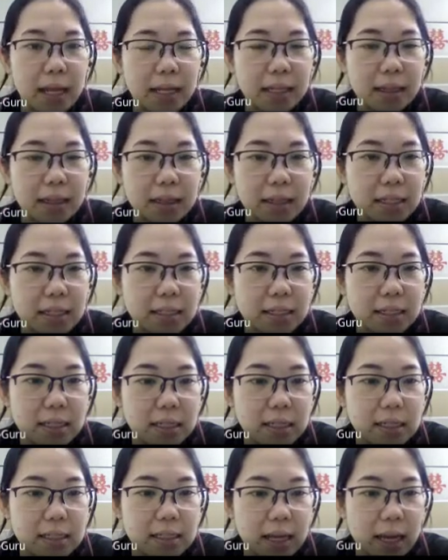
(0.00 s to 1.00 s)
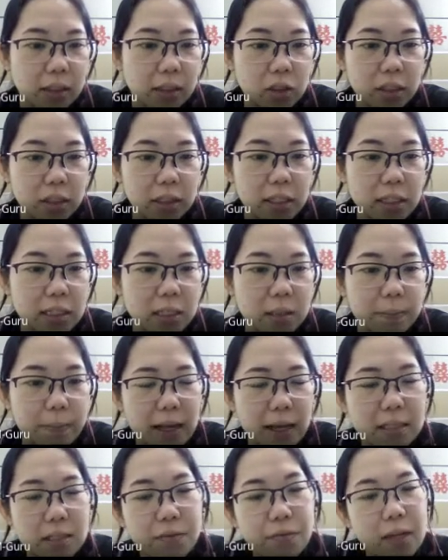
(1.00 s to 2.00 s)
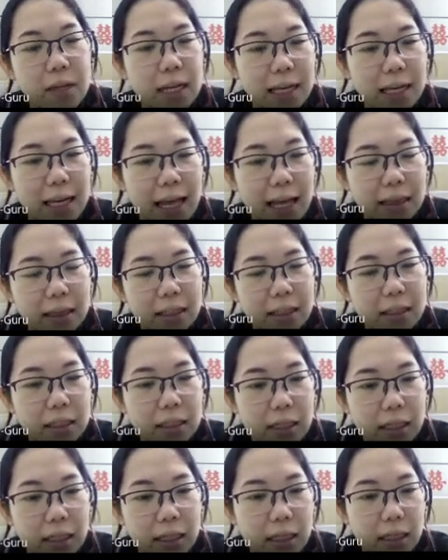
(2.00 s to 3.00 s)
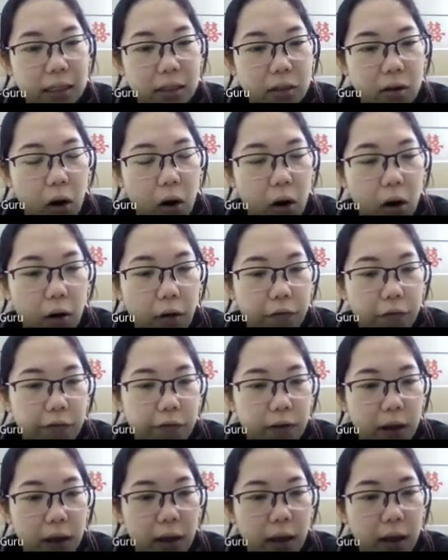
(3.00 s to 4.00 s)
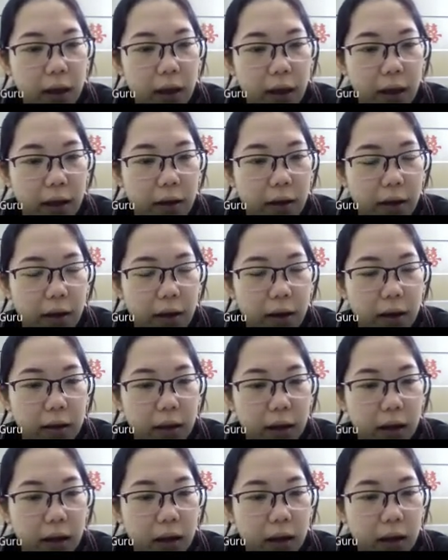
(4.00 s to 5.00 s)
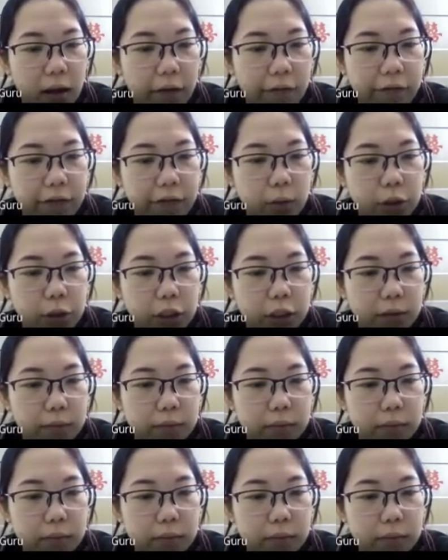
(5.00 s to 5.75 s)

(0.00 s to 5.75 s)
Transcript: This is actually specific latent heat of fusion.